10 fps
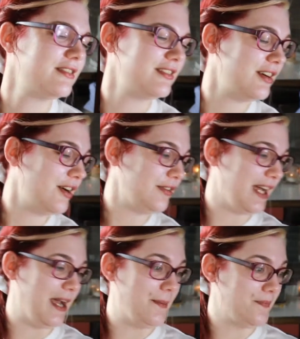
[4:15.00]

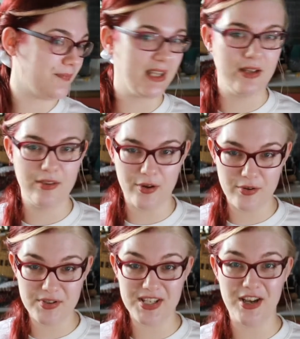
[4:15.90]
Okay,
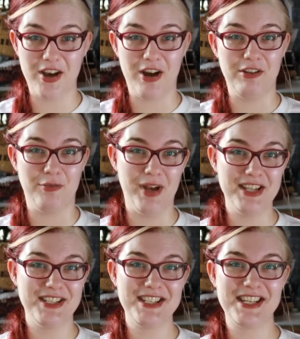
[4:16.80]
those are the
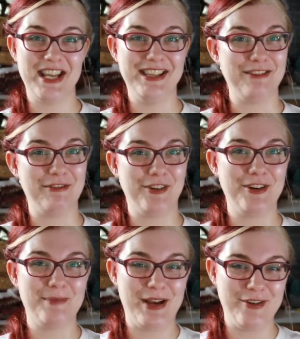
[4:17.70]
ones that we've heard
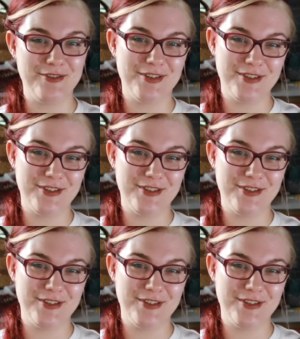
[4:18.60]
about